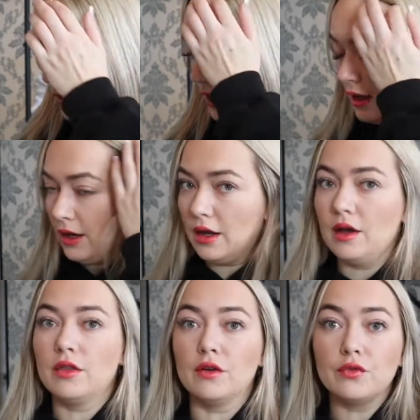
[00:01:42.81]
And
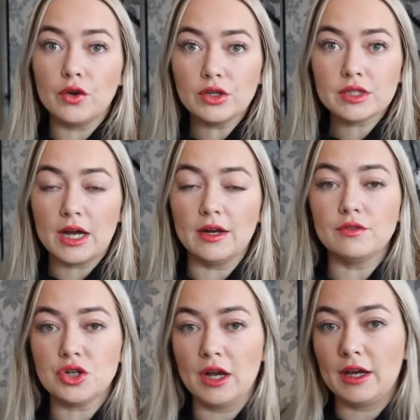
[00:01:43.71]
then the first kind
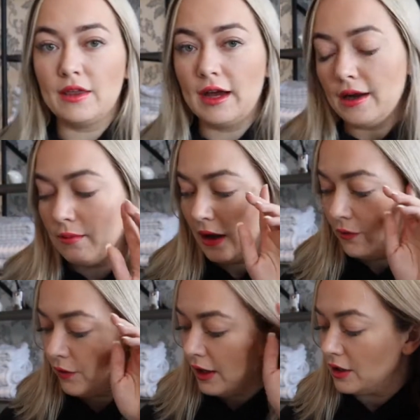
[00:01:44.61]
of trick that my
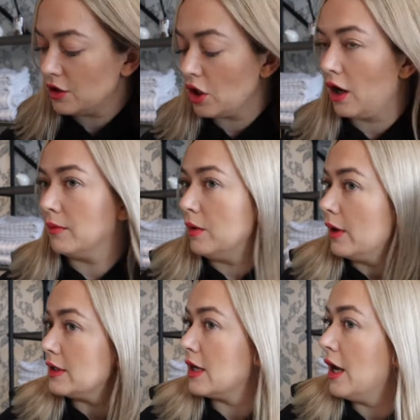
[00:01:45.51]
friend taught me
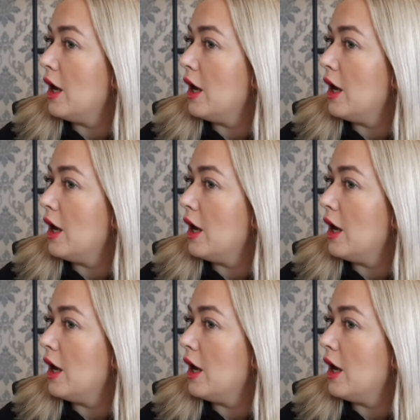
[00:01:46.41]
was,